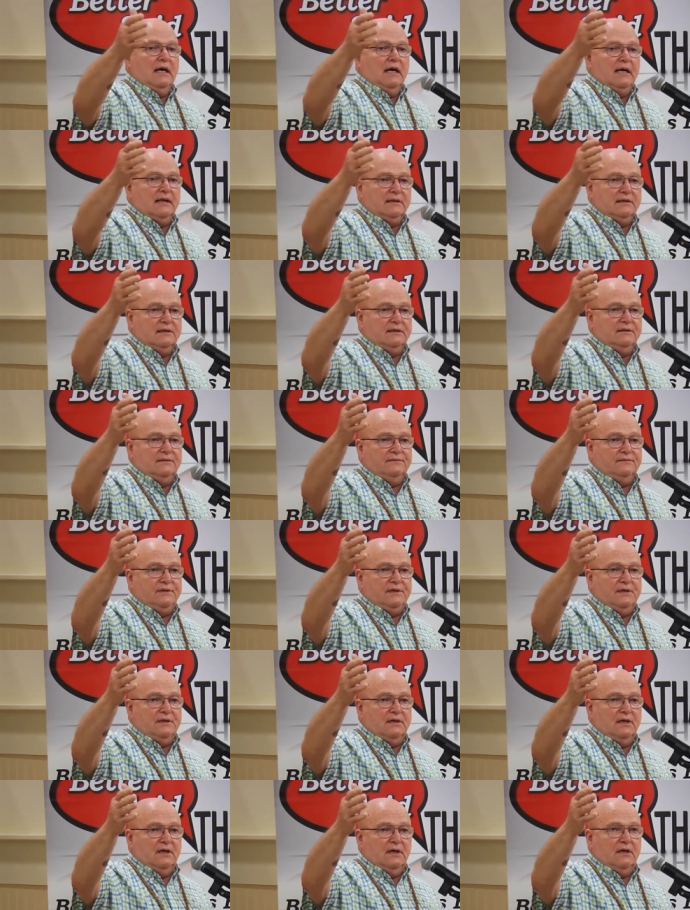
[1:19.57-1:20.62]
I lived
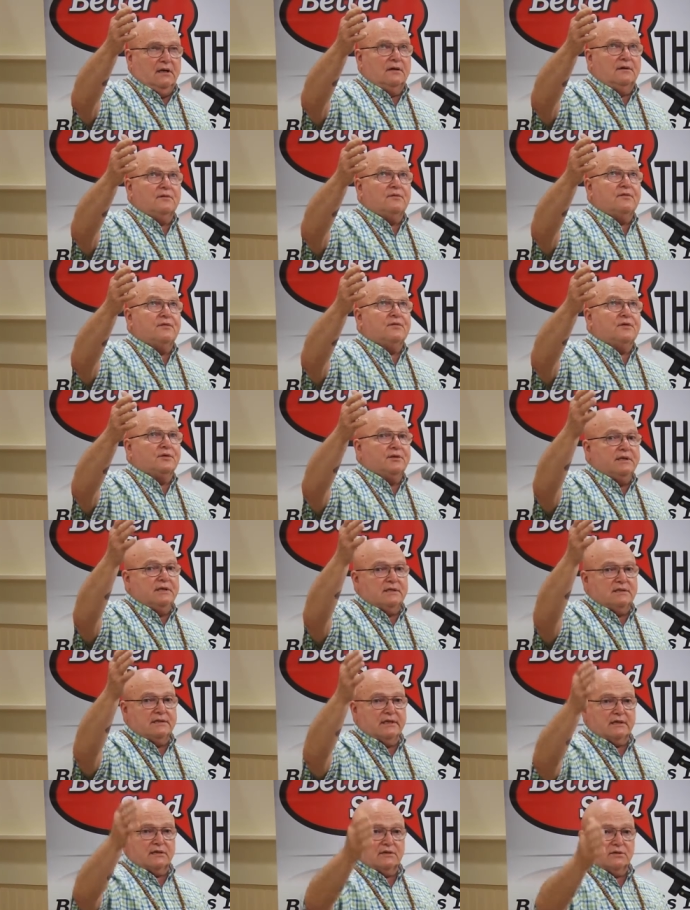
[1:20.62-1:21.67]
in a
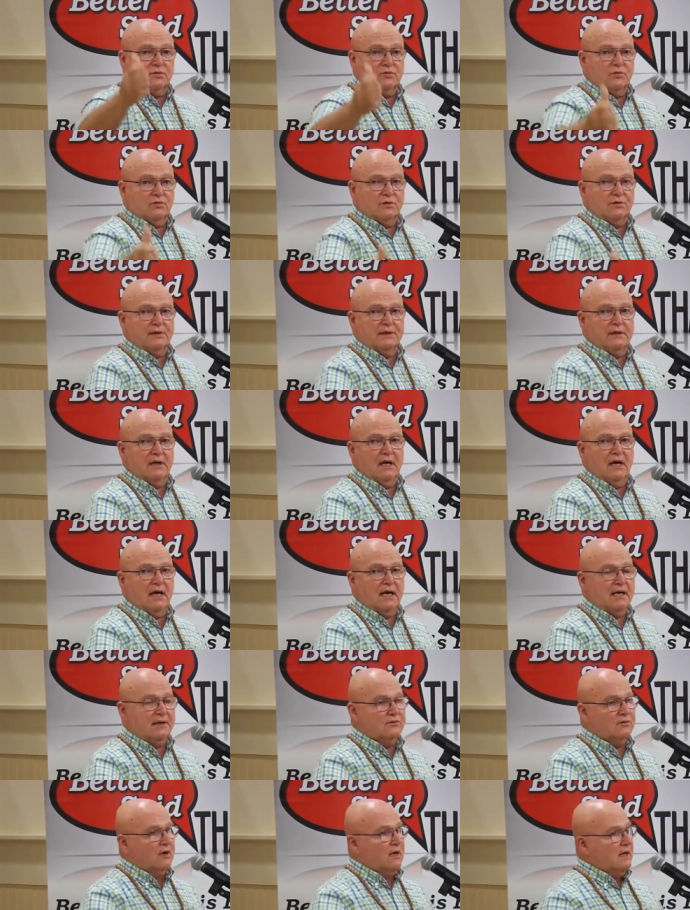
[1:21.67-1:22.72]
36-story
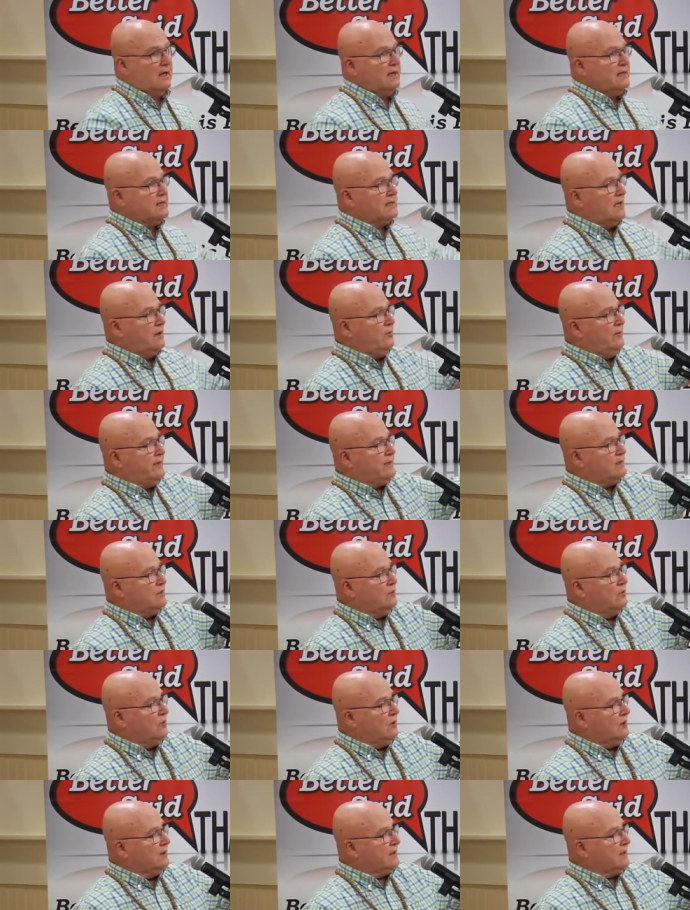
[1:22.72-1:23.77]
high-rise. I went to
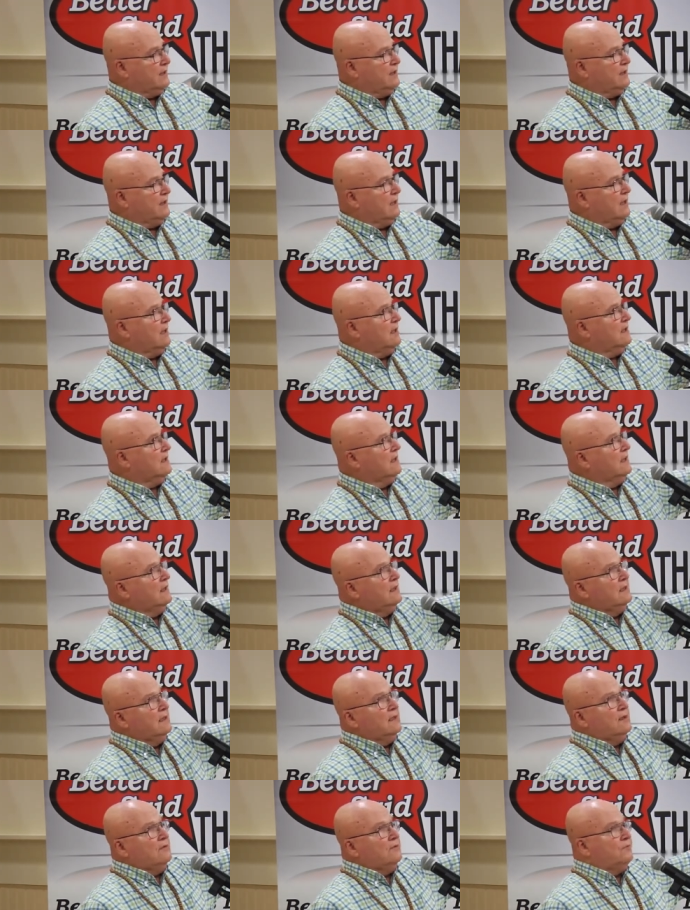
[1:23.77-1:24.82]
work in a
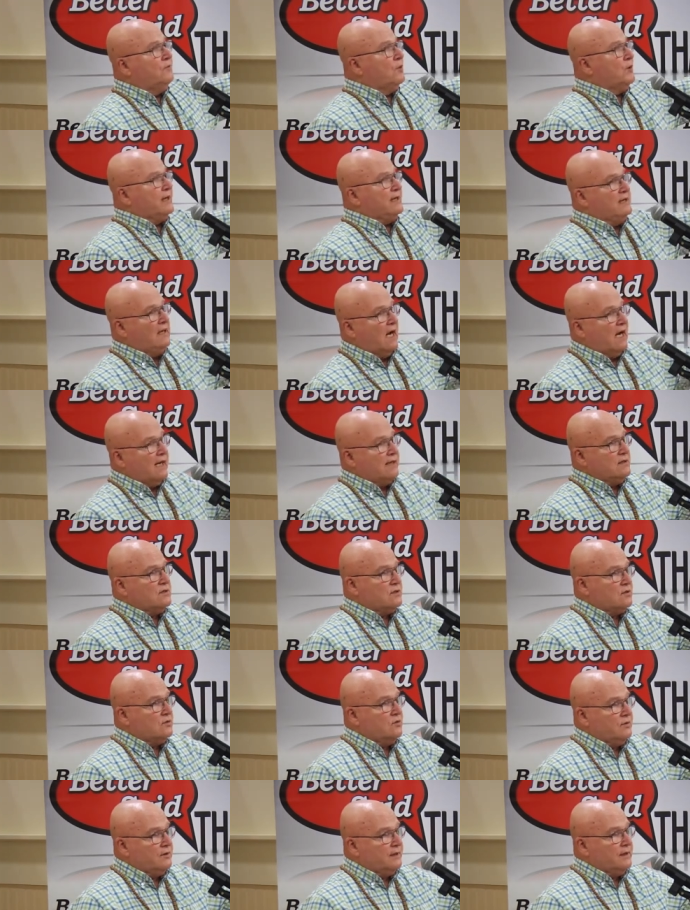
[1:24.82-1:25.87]

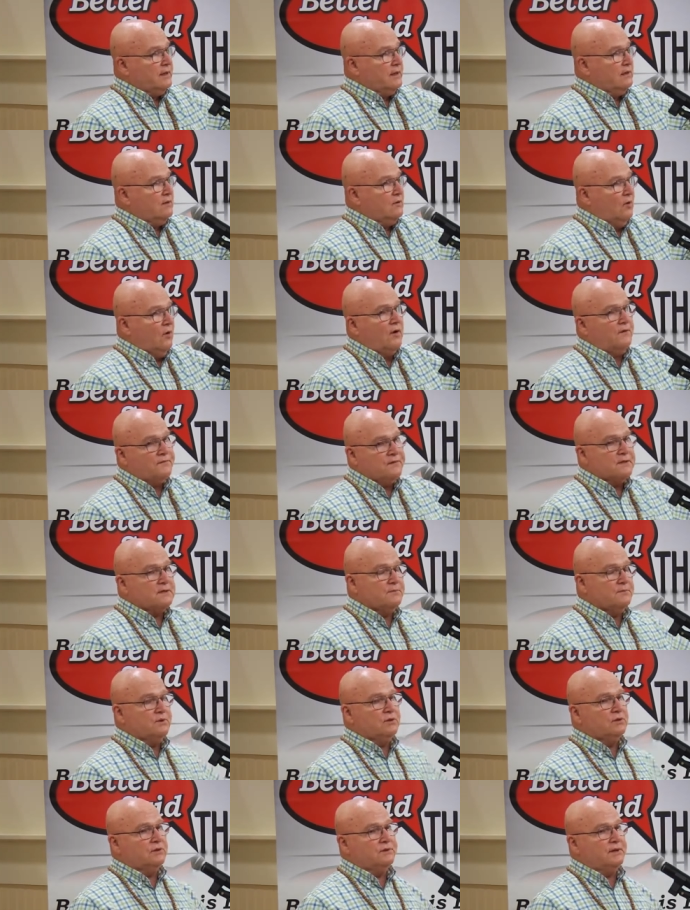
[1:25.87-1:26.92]
49-story office
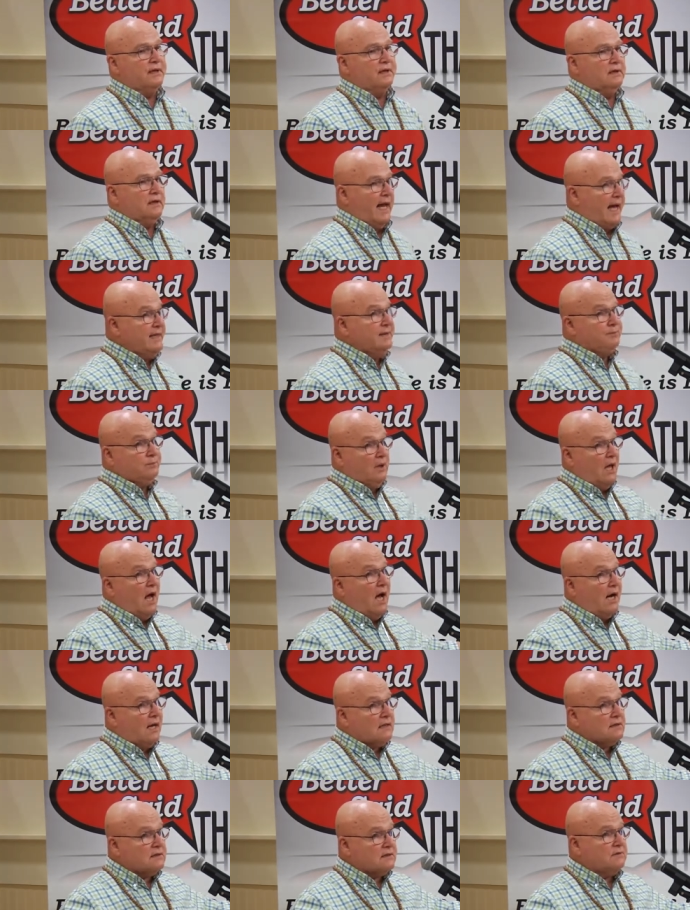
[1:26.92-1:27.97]
building, 8
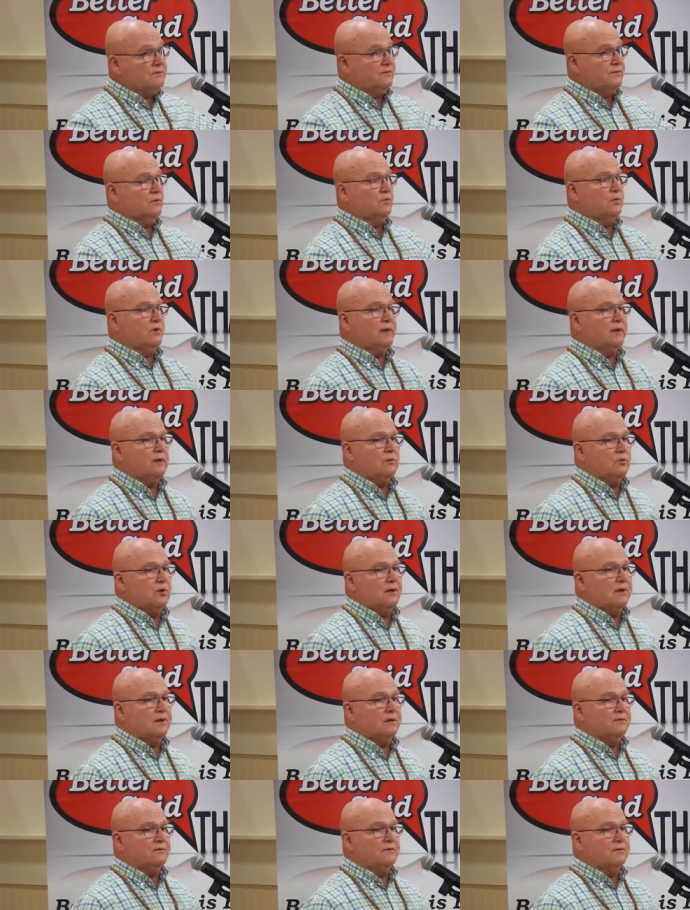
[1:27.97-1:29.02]
blocks from where I
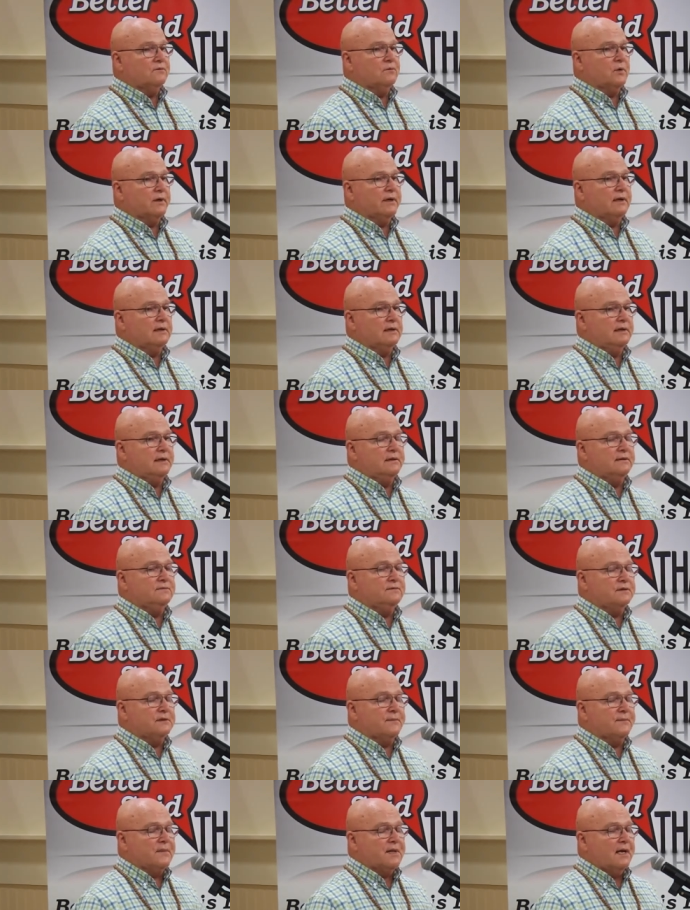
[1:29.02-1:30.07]
work, from where I lived.